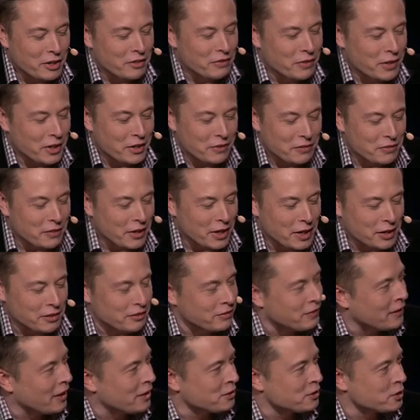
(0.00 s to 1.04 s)
trying to figure out
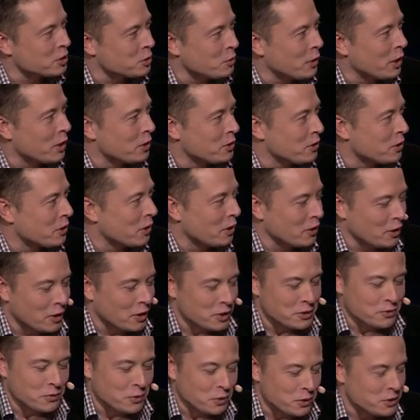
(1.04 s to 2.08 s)
the fastest way to turn a
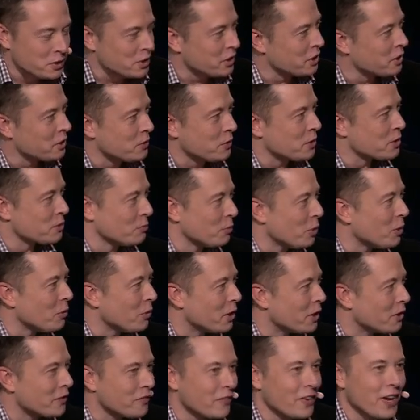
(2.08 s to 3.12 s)
large fortune into a small
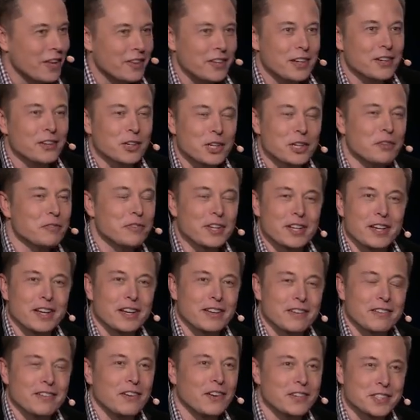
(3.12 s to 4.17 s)
one. And they'd look at me
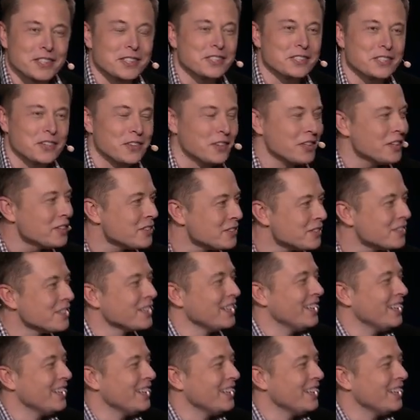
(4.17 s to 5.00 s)
like, oh, is he serious?